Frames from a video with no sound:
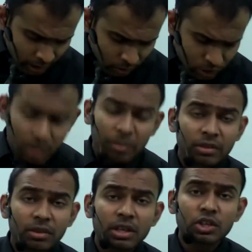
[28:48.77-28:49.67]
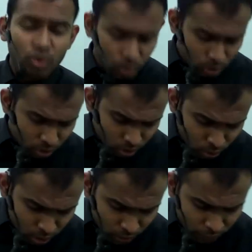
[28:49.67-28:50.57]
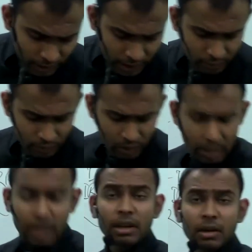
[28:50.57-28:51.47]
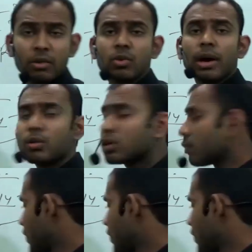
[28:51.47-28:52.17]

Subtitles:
question number 3, show root 5 under square root of